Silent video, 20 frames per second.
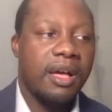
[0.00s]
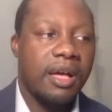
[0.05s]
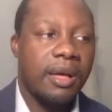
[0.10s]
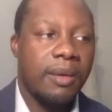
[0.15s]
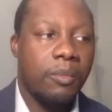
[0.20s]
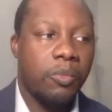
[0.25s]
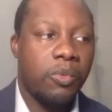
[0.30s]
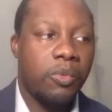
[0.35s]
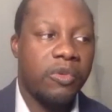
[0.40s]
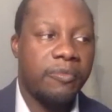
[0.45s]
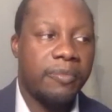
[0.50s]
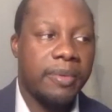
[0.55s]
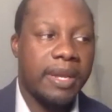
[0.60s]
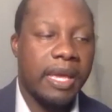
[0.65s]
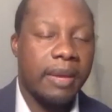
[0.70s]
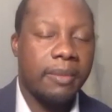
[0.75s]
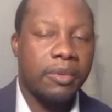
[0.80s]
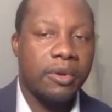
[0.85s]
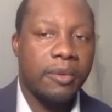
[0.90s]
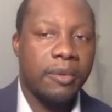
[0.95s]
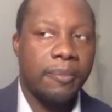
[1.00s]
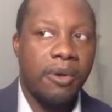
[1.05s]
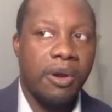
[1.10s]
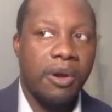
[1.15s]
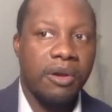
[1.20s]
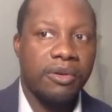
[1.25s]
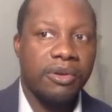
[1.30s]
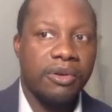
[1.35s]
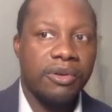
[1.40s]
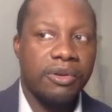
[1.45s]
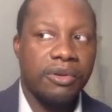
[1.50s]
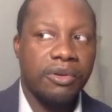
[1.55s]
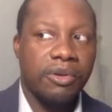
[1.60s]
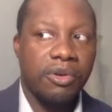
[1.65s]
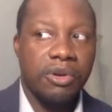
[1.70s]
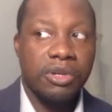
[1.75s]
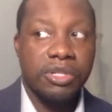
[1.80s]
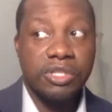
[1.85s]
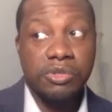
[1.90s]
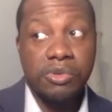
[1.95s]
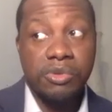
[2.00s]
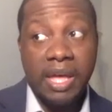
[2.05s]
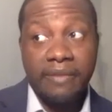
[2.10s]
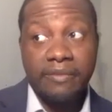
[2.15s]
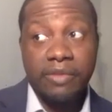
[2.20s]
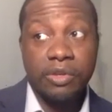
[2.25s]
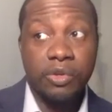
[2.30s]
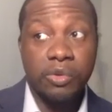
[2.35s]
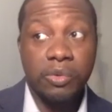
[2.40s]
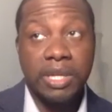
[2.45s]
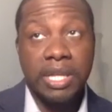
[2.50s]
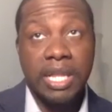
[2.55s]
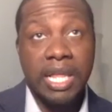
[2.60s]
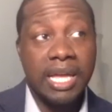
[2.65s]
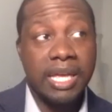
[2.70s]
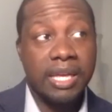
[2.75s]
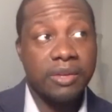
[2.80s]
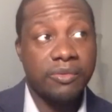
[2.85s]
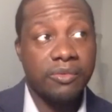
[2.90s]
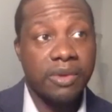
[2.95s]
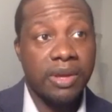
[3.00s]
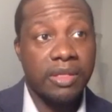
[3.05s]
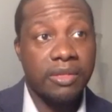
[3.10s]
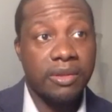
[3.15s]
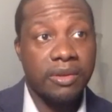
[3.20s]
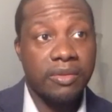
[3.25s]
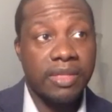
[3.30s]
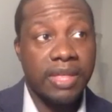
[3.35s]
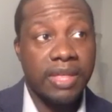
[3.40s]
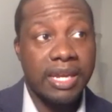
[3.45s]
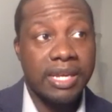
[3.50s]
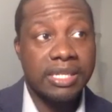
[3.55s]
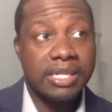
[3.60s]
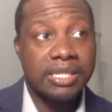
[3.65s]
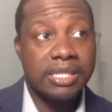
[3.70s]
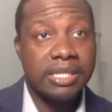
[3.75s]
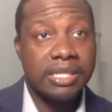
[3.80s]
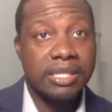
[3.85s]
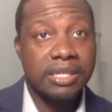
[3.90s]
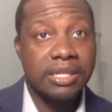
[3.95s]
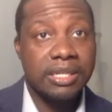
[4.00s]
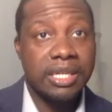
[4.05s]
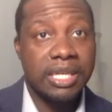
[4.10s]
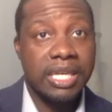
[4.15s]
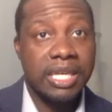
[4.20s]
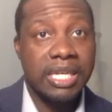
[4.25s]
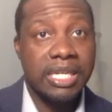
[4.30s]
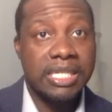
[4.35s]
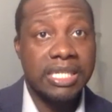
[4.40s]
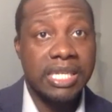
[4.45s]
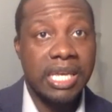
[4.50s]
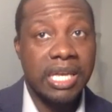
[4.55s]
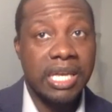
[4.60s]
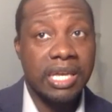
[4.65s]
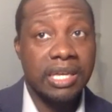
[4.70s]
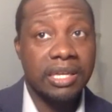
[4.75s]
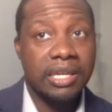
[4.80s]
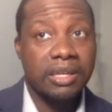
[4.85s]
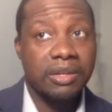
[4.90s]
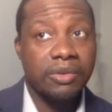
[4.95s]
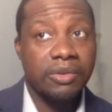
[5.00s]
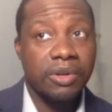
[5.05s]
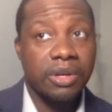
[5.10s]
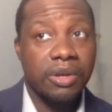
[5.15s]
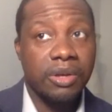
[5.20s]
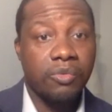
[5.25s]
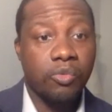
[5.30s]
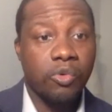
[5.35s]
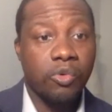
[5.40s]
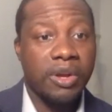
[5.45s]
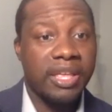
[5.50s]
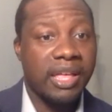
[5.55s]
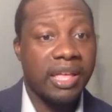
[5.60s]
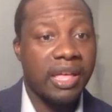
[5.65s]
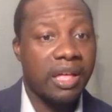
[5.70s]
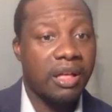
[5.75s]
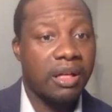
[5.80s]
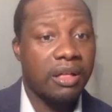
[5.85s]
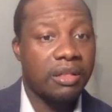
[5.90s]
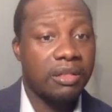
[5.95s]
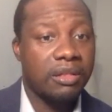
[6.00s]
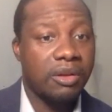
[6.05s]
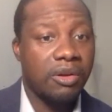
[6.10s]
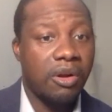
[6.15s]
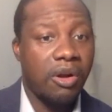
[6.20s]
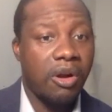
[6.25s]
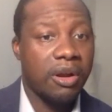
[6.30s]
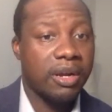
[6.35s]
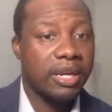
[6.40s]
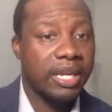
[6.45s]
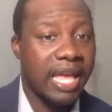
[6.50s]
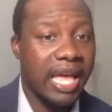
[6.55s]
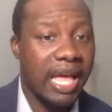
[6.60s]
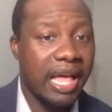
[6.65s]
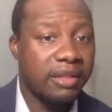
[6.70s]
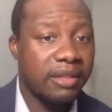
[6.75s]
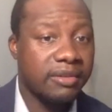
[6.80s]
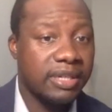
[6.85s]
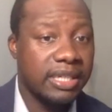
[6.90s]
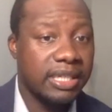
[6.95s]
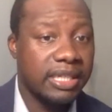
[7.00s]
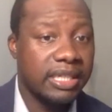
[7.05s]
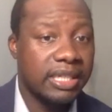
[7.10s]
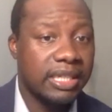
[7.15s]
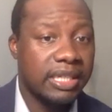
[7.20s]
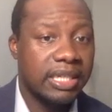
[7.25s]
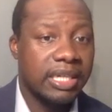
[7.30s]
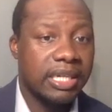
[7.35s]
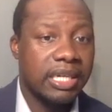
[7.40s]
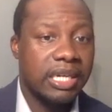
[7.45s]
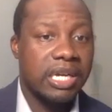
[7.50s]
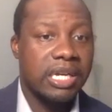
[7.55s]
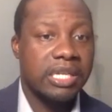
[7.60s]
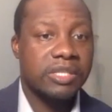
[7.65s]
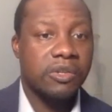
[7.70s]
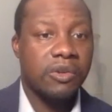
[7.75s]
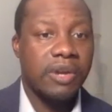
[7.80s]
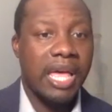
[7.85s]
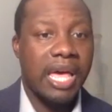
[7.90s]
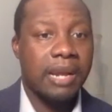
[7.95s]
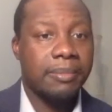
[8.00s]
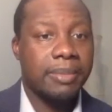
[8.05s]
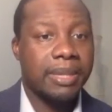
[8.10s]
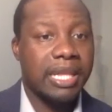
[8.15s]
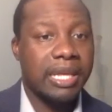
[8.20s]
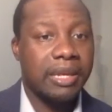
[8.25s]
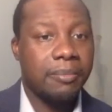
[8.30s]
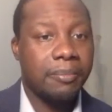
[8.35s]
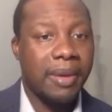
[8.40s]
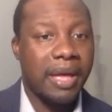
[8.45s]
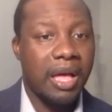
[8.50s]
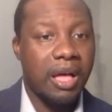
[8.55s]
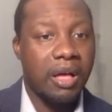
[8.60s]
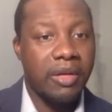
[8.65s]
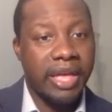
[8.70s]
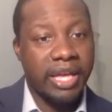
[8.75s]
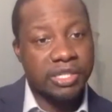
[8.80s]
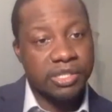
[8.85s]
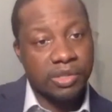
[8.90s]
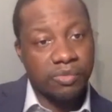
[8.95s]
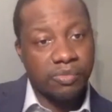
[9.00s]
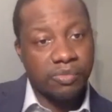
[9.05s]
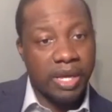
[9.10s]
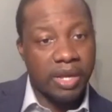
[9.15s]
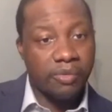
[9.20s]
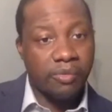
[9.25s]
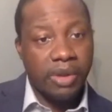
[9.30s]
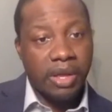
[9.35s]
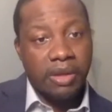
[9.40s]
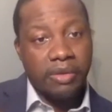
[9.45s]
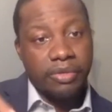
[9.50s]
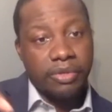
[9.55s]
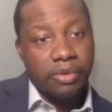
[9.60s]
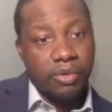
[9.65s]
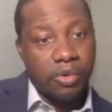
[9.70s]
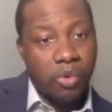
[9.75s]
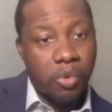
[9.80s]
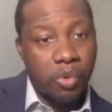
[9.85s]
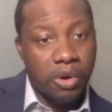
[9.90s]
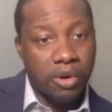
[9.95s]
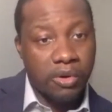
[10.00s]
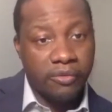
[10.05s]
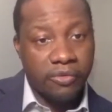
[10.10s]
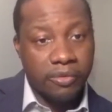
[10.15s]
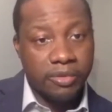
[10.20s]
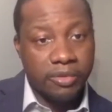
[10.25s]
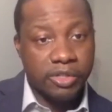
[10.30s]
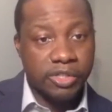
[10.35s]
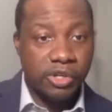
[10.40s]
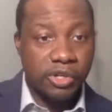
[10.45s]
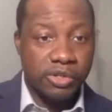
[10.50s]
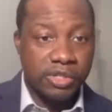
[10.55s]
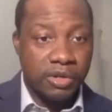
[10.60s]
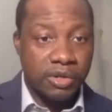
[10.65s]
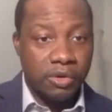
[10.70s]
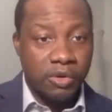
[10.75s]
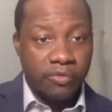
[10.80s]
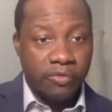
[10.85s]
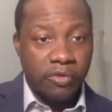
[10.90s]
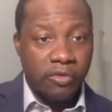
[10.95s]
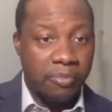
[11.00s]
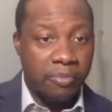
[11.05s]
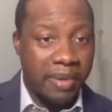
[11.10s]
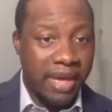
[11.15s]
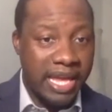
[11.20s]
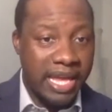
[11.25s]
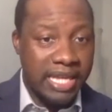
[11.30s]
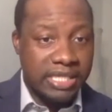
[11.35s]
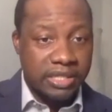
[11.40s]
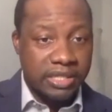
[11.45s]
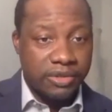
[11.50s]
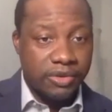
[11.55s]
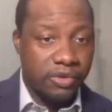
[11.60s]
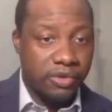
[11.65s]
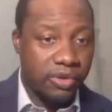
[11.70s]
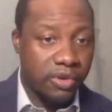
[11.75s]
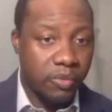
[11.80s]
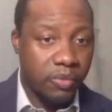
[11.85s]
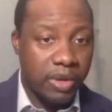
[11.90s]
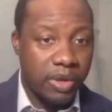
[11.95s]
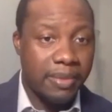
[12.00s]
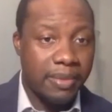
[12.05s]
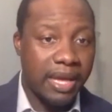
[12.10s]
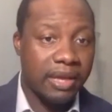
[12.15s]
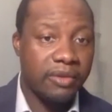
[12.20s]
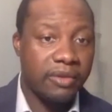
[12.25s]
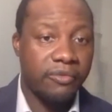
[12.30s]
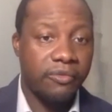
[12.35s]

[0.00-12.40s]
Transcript: we've been able to partner or to have a new client rather that is the Kente Royale Art Gallery. It's on Adam Clayton Powell, actually right around the corner from the church. I don't know if you've passed it on your way back and